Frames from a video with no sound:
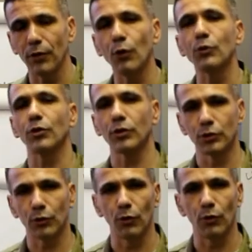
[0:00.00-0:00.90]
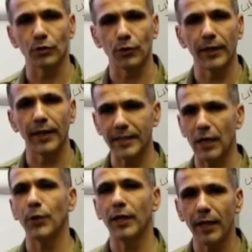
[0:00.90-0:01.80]
Those are controls, right? That's
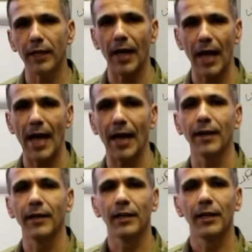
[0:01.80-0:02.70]
how we get at